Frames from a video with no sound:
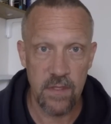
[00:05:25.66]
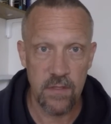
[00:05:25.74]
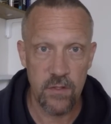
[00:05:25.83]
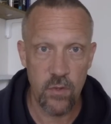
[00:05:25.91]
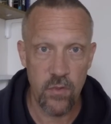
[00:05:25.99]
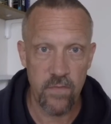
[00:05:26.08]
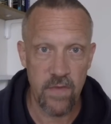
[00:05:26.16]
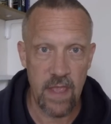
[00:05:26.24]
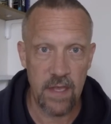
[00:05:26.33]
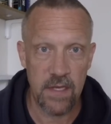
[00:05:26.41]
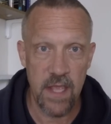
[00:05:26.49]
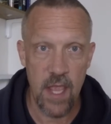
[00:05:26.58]
do the
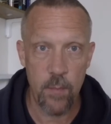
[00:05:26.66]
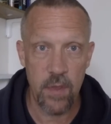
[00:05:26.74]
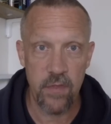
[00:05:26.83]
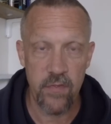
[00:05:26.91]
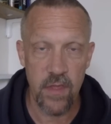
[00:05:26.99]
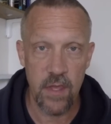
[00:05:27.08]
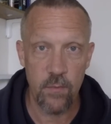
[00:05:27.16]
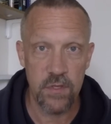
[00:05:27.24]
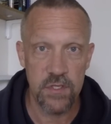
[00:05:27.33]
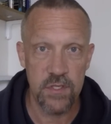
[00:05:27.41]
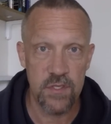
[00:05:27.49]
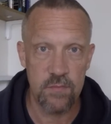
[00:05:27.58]
van camping thing,
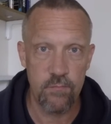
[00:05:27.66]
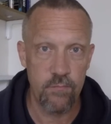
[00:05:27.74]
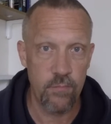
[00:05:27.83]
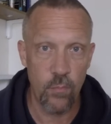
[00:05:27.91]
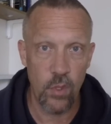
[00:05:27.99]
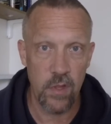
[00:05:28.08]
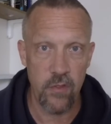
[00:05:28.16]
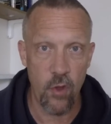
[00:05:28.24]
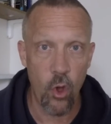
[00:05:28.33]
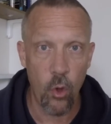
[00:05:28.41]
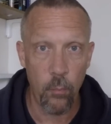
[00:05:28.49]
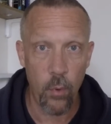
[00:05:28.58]
which is really the
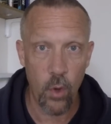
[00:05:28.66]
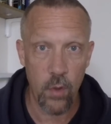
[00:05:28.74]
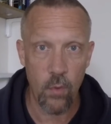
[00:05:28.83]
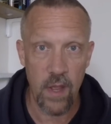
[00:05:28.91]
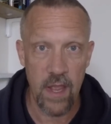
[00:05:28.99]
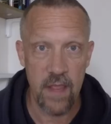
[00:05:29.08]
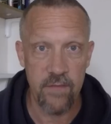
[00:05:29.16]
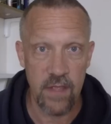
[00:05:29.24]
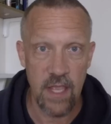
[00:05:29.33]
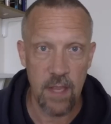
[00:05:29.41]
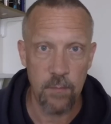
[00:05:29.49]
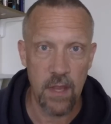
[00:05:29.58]
whole point why I even
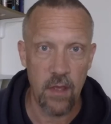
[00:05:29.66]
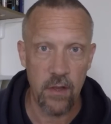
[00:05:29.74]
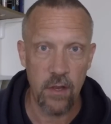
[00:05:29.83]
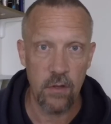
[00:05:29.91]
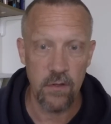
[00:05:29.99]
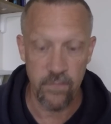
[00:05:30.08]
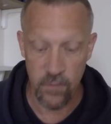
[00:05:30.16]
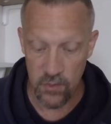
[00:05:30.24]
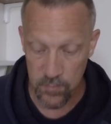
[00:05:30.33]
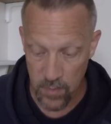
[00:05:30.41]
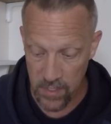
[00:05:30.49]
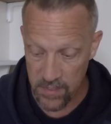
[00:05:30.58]
came down here in the
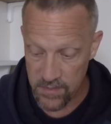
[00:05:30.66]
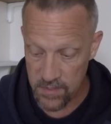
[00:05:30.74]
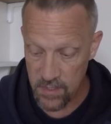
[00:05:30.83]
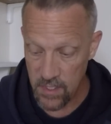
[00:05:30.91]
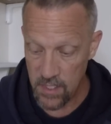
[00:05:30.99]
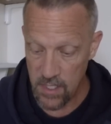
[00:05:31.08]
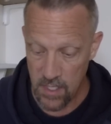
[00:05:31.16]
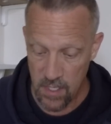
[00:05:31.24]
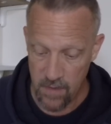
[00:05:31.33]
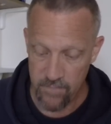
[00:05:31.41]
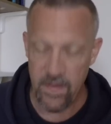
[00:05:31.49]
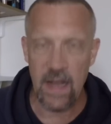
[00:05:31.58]
first place.
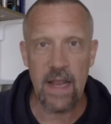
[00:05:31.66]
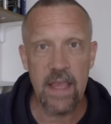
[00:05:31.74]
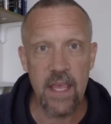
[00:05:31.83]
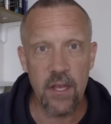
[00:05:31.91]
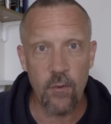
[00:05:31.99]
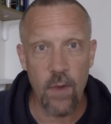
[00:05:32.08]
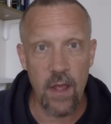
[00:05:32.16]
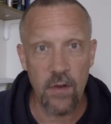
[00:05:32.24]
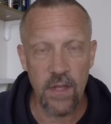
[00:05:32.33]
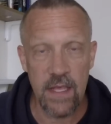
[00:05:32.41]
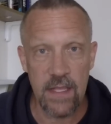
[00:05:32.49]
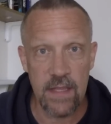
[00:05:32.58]
Finally getting around
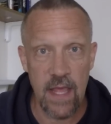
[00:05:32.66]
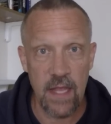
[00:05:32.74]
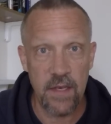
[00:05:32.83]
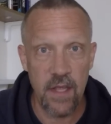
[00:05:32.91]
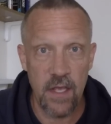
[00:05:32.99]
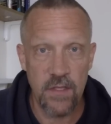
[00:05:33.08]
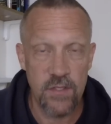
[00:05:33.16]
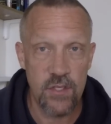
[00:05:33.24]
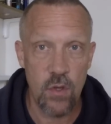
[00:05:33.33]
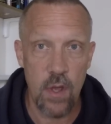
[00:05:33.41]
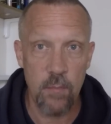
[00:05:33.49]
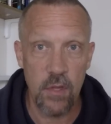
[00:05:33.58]
to getting that done.
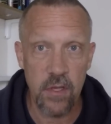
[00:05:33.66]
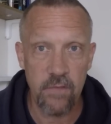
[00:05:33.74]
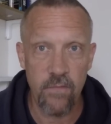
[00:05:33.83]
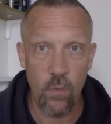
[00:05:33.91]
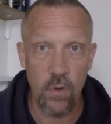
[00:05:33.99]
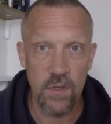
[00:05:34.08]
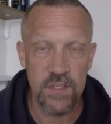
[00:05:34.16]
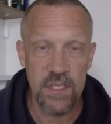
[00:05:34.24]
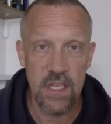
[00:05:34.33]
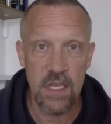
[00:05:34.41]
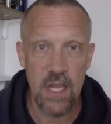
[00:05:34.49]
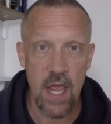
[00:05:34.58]
So I'm looking forward to
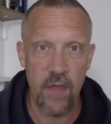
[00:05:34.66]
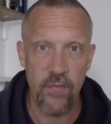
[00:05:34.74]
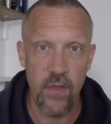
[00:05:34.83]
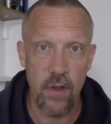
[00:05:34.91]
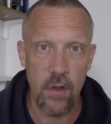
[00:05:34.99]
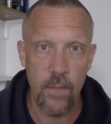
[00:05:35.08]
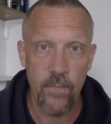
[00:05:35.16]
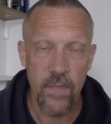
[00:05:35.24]
seeing you out there